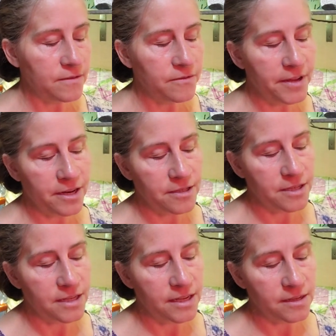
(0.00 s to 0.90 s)

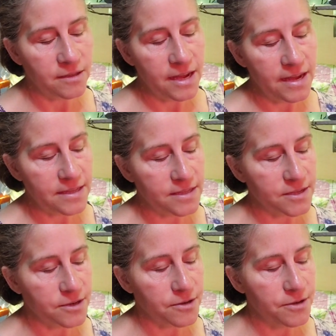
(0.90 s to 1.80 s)
Verdinel
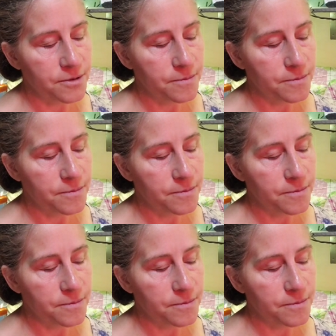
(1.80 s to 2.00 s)
answered.